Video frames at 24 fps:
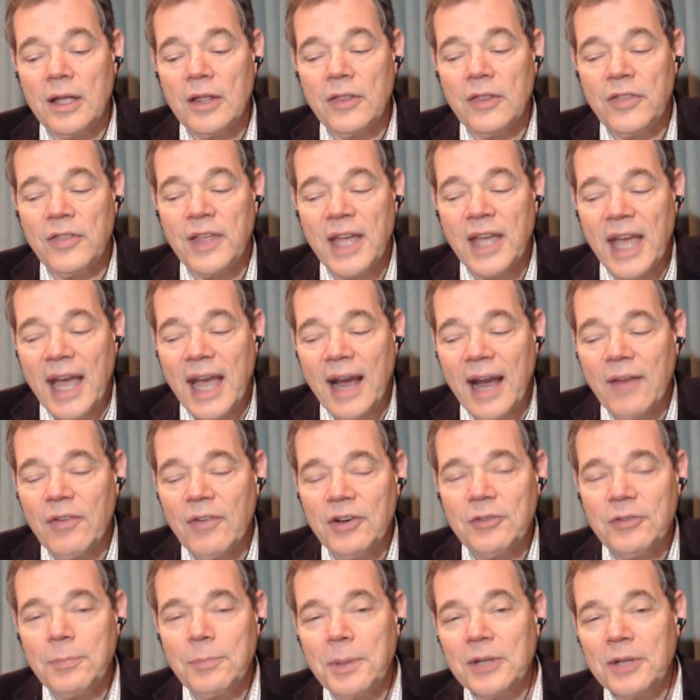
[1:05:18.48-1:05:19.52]
the
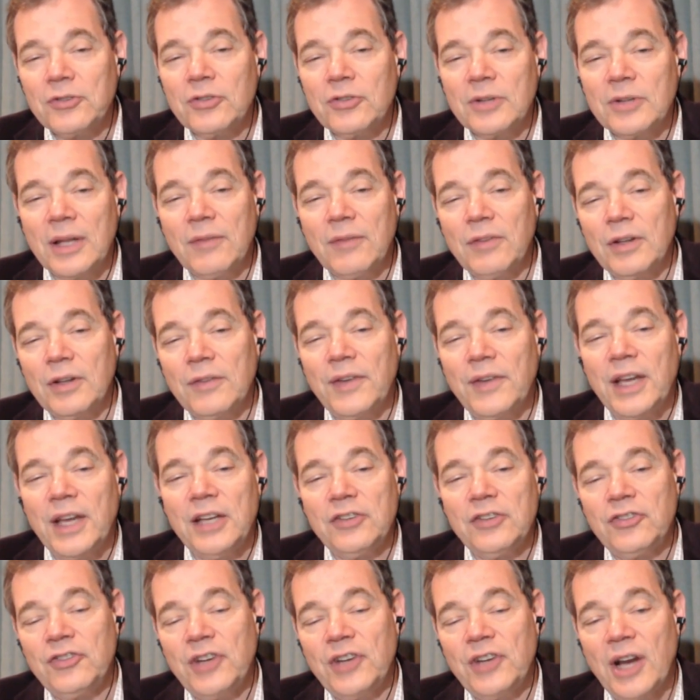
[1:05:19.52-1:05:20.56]
average picture level of
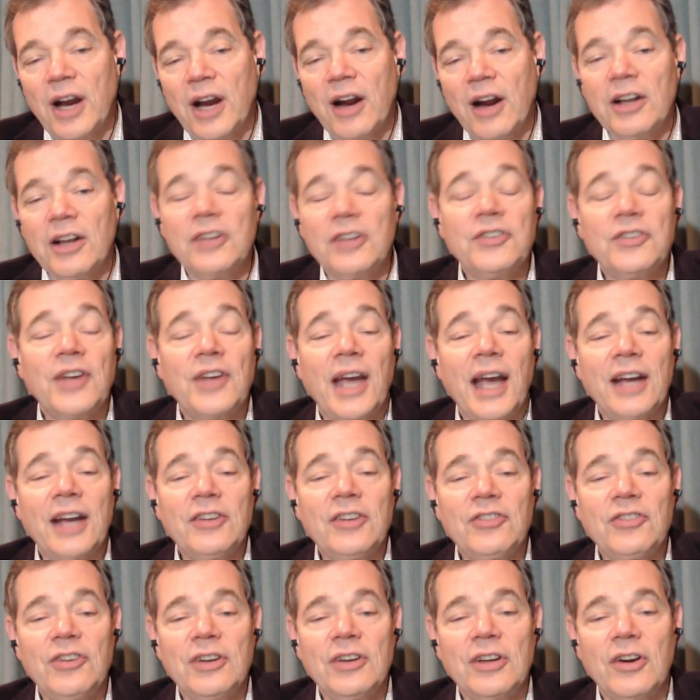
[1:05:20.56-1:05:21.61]
HDR is
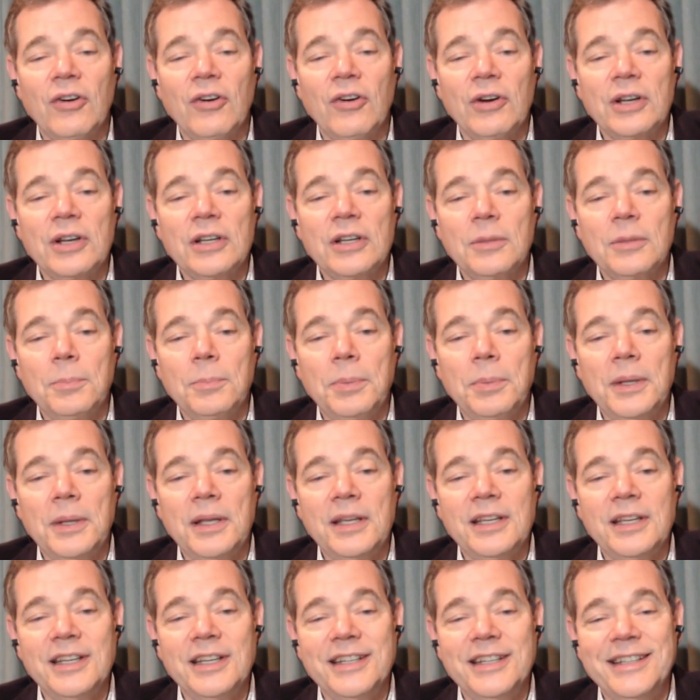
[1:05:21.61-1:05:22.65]
actually going to
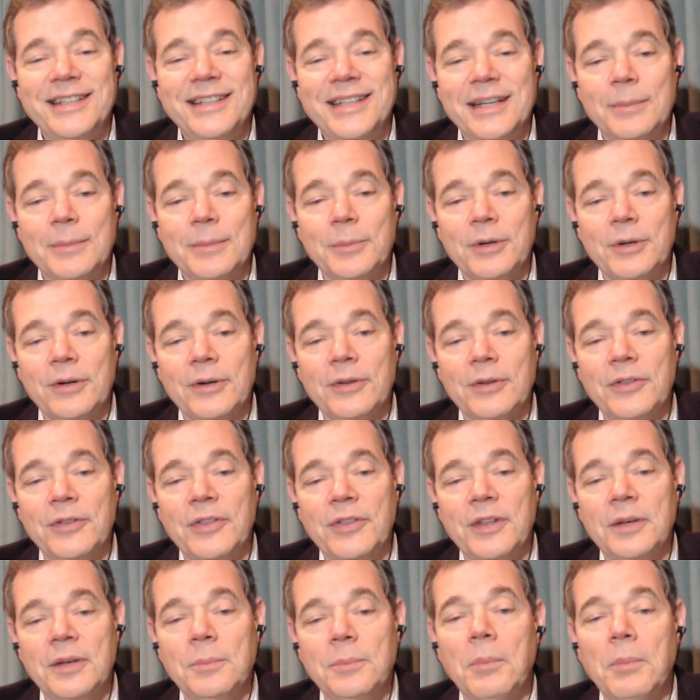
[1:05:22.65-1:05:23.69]
be dimmer
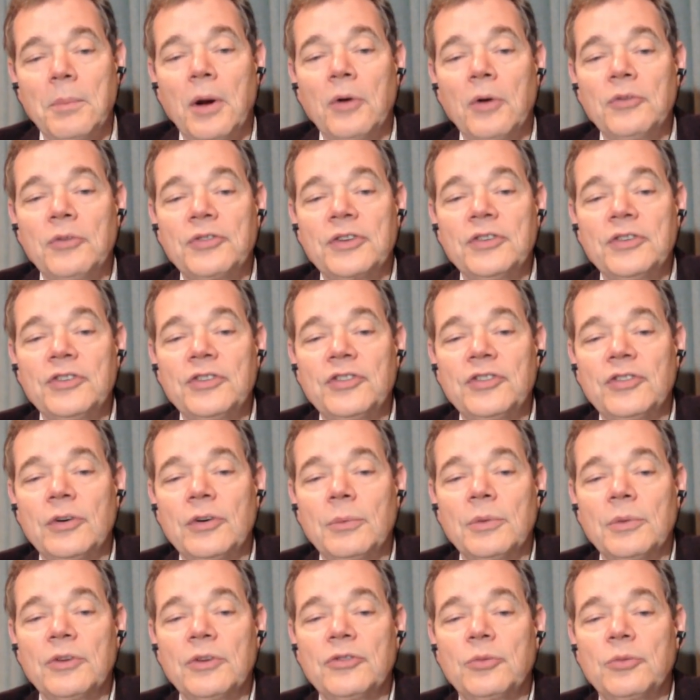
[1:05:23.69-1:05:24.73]
than most
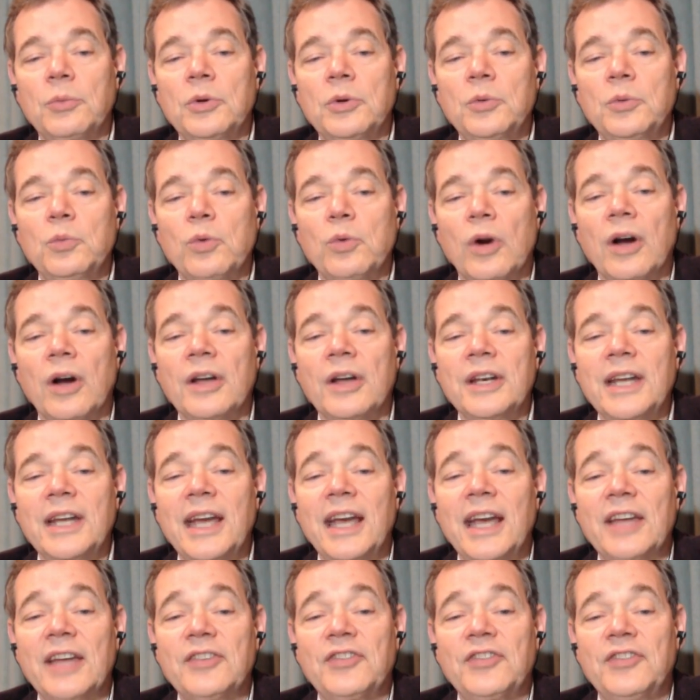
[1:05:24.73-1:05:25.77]
consumers would run
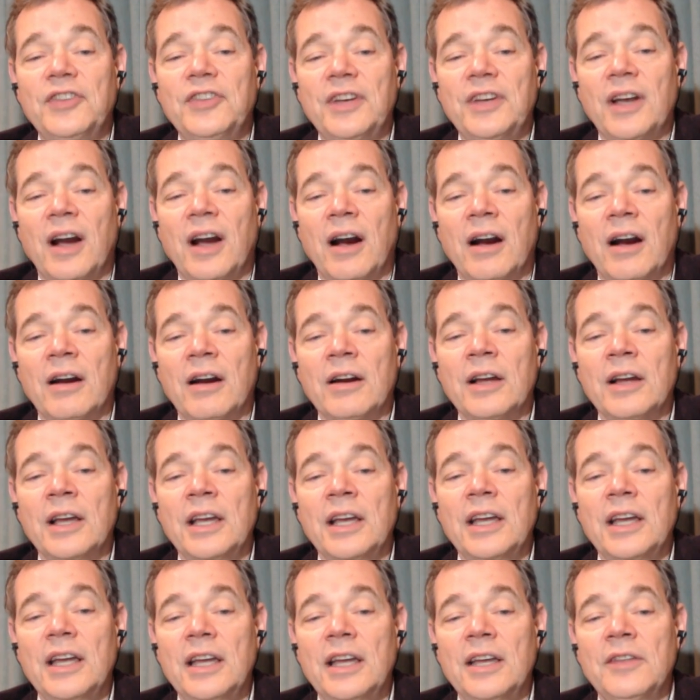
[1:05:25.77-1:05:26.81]
SDR
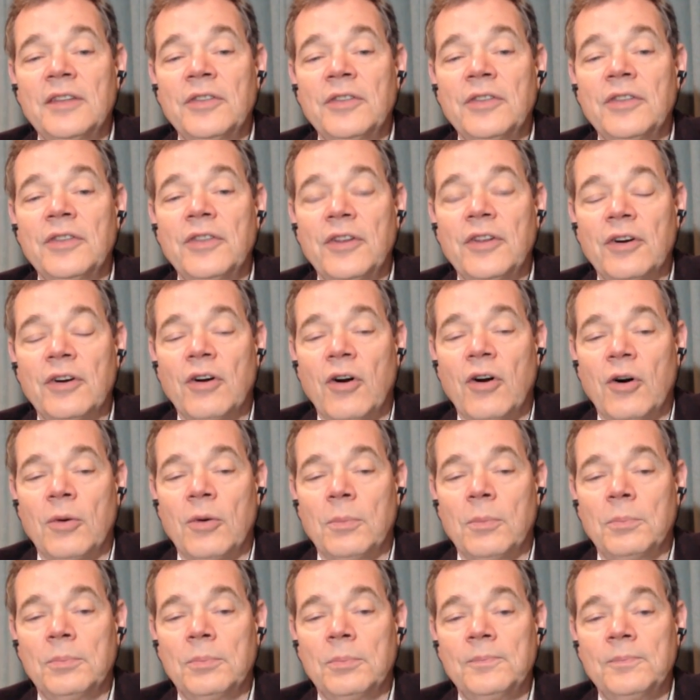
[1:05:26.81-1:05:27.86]
in their
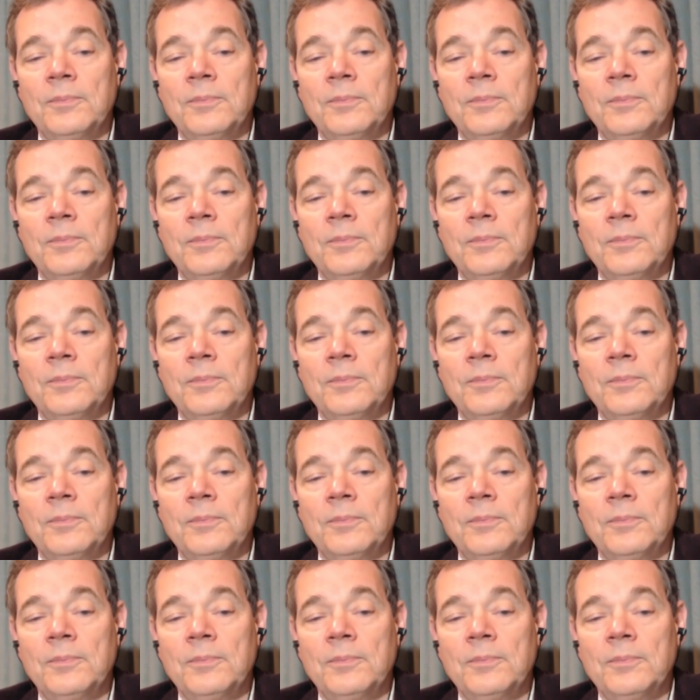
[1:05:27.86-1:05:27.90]
home.